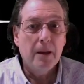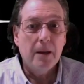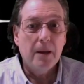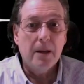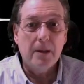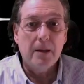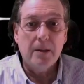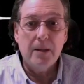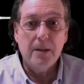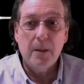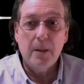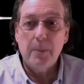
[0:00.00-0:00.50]

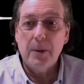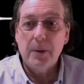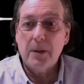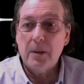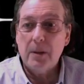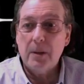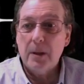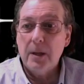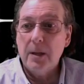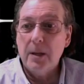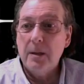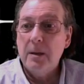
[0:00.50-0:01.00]
And
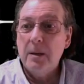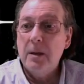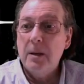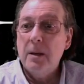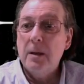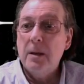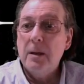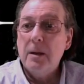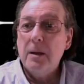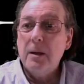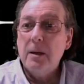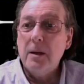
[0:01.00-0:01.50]
typically,
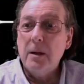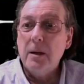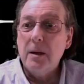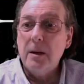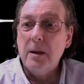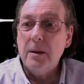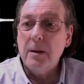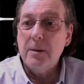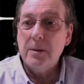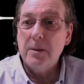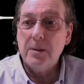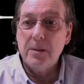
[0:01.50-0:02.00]

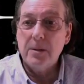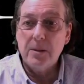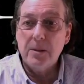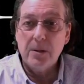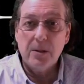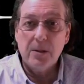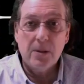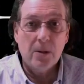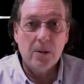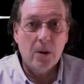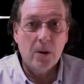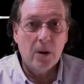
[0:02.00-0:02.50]
Uh, this is the
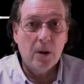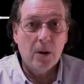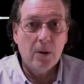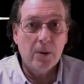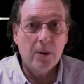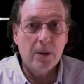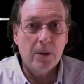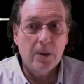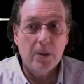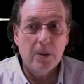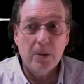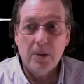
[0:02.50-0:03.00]
scenario
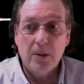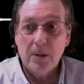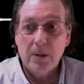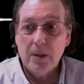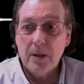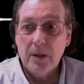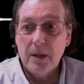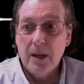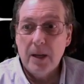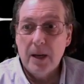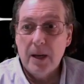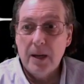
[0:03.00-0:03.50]
that a
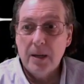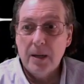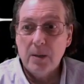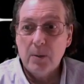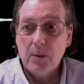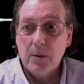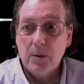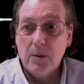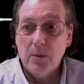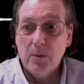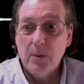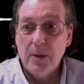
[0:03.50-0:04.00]
utility has
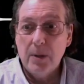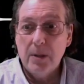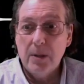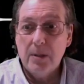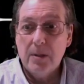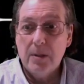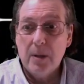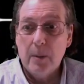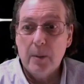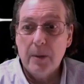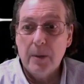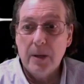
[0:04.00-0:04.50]
with the reads
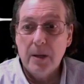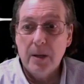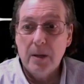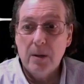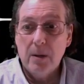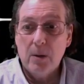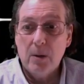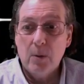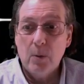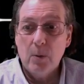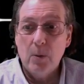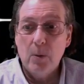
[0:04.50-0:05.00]
coming in
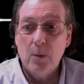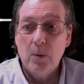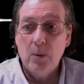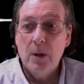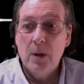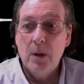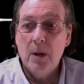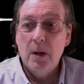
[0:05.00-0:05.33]
through